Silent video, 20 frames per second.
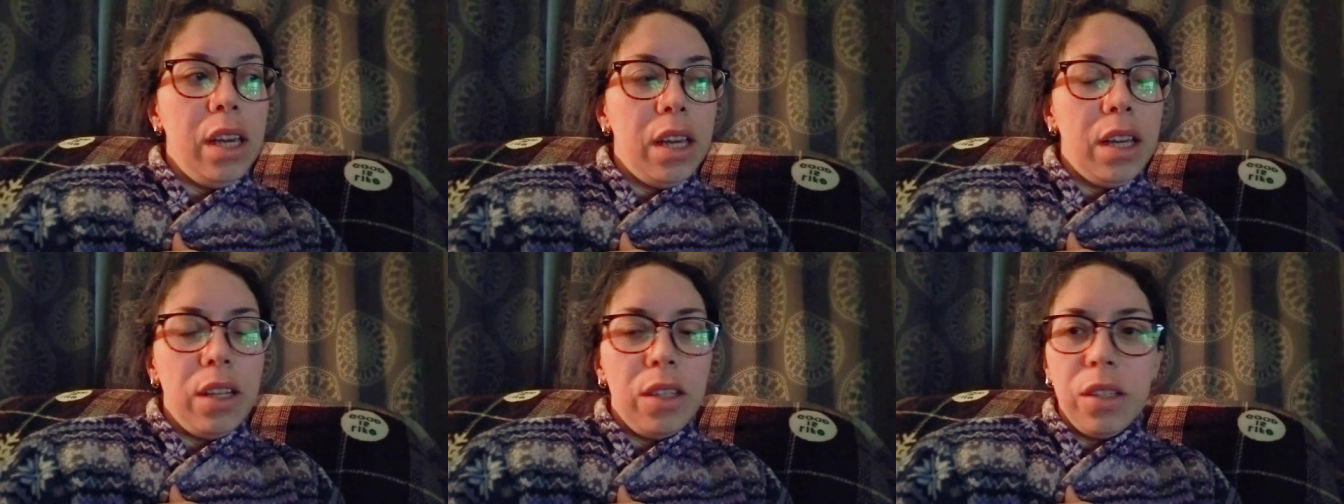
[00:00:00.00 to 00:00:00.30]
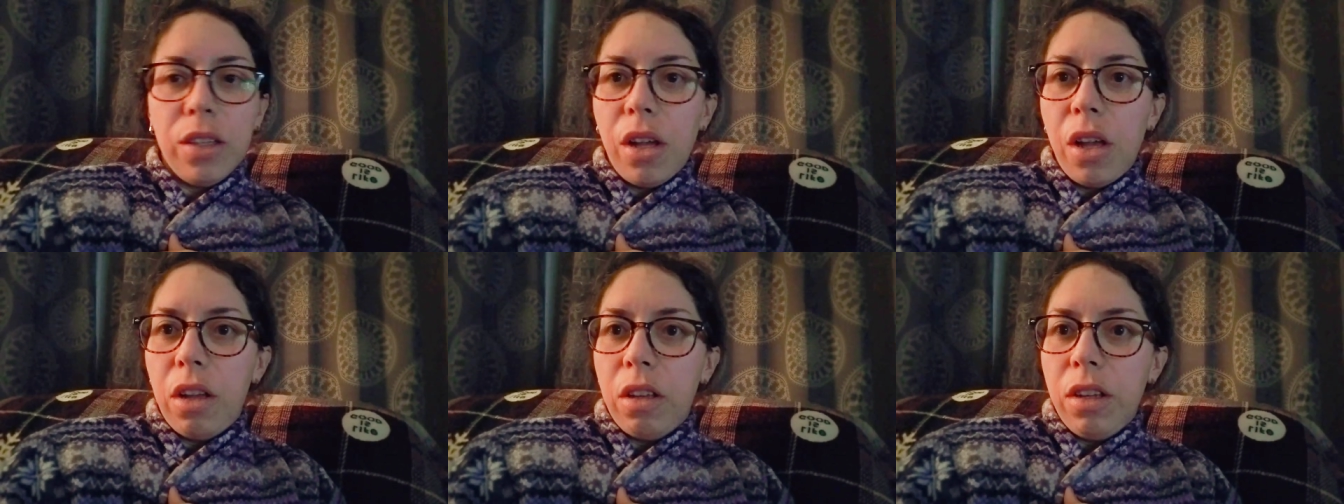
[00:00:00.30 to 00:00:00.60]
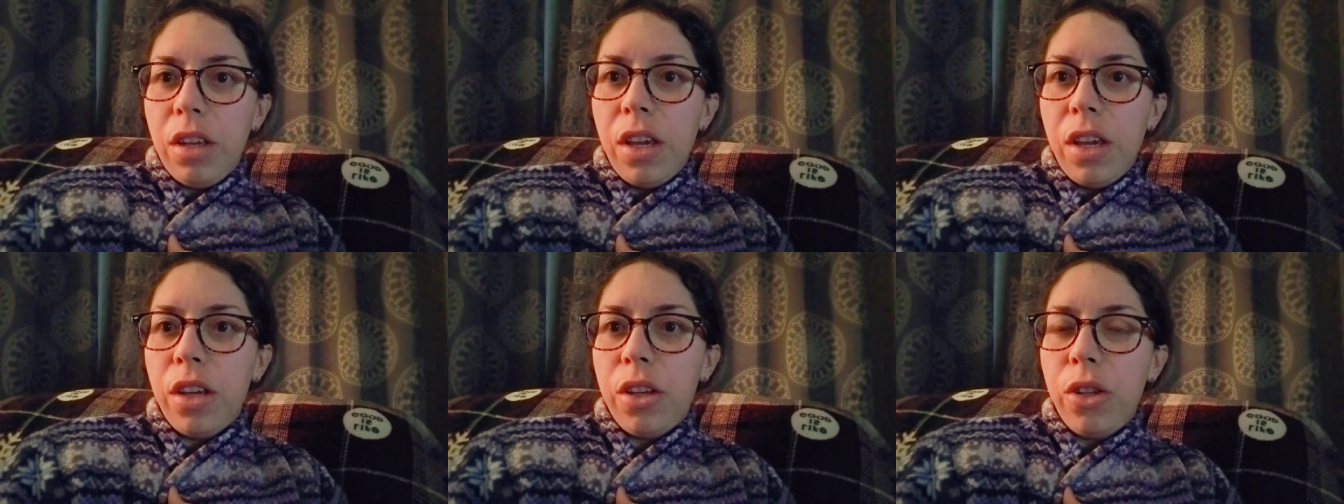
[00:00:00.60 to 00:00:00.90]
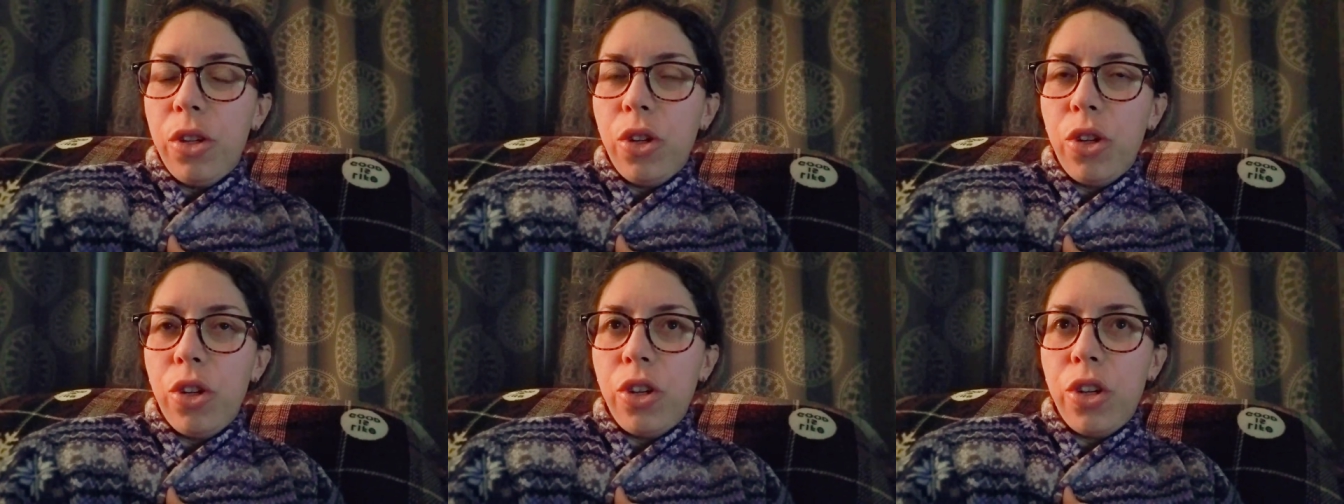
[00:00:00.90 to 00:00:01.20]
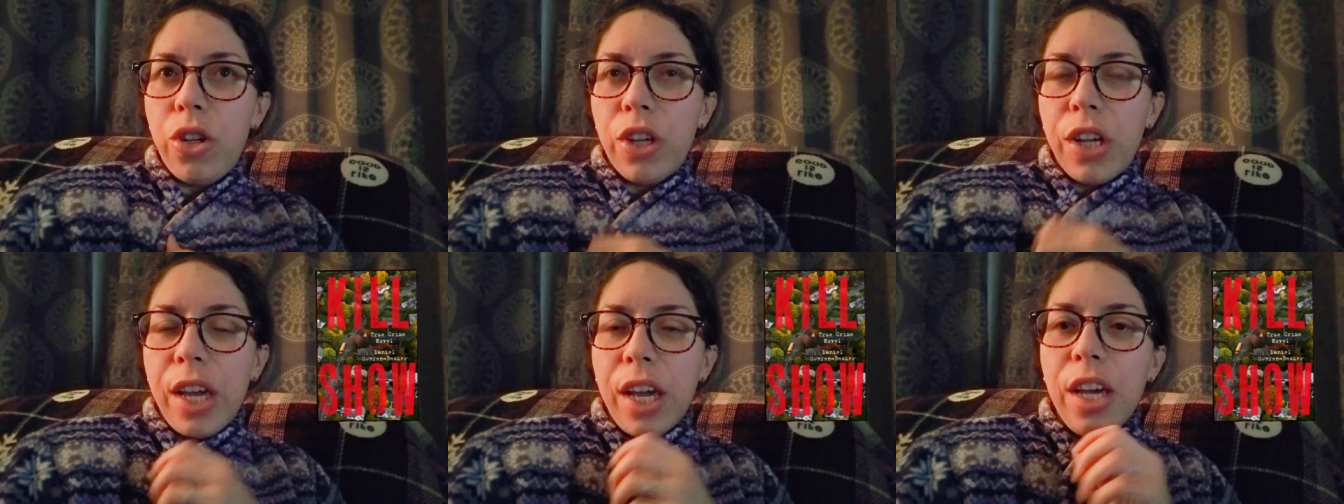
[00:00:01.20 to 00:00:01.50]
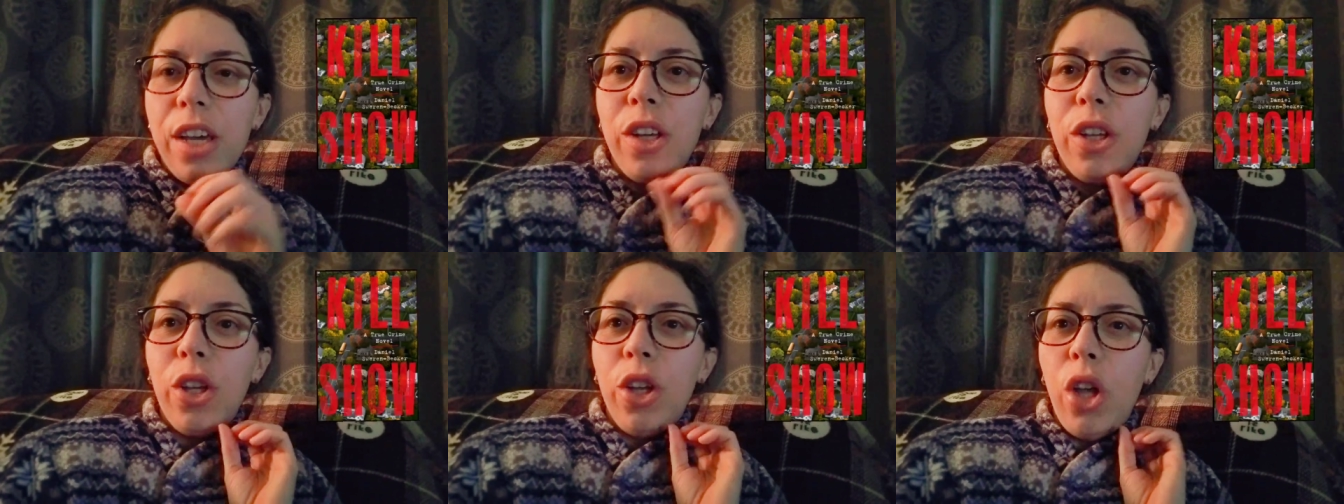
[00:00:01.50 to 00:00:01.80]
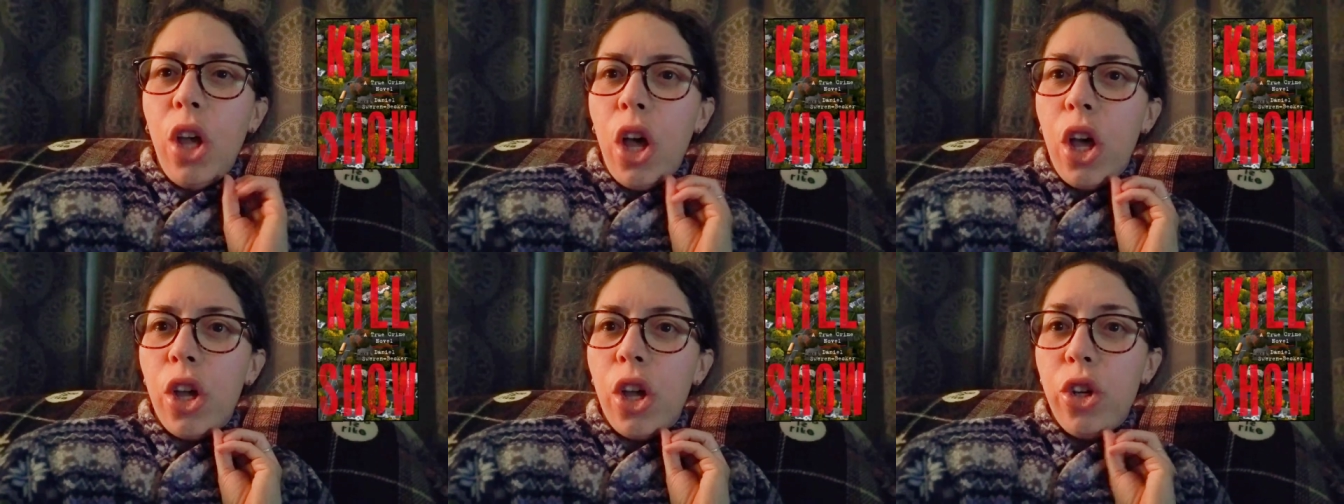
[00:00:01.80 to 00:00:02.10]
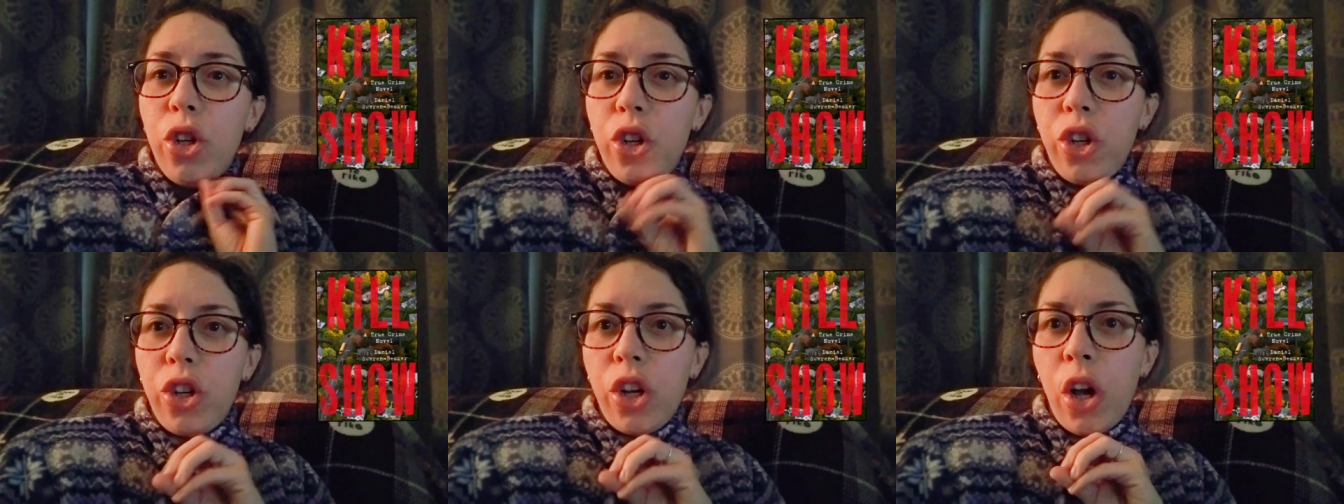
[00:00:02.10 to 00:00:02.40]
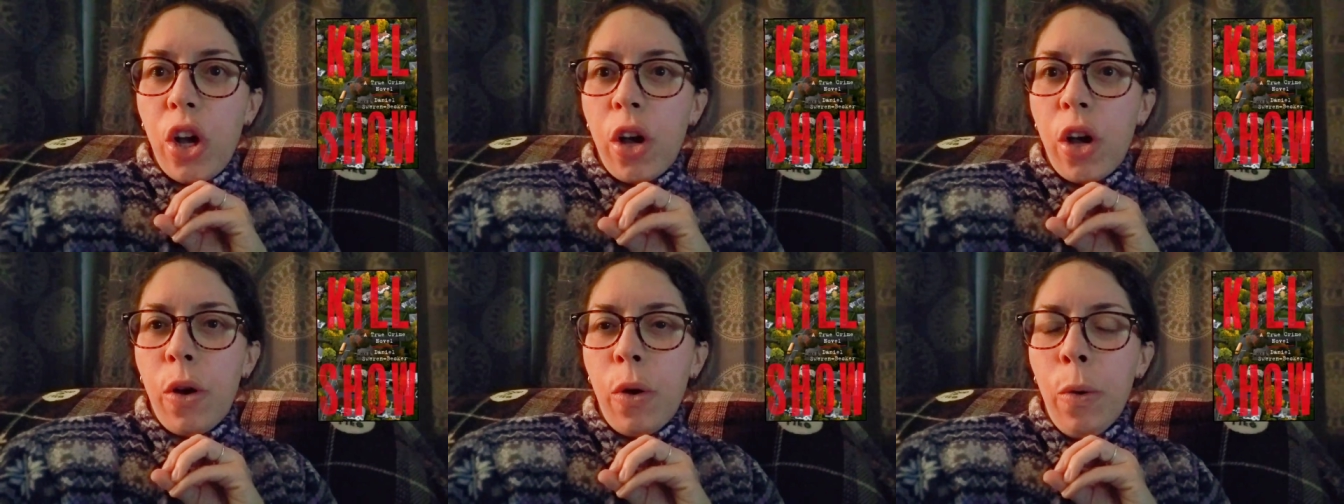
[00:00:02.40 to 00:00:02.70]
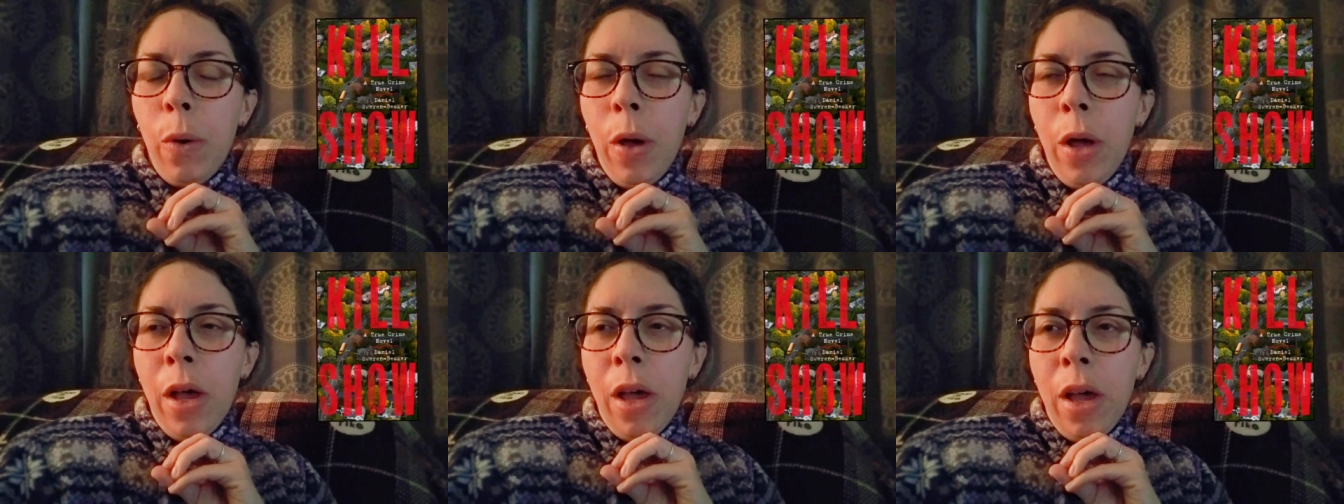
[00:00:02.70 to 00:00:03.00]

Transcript: It's called Kill Show.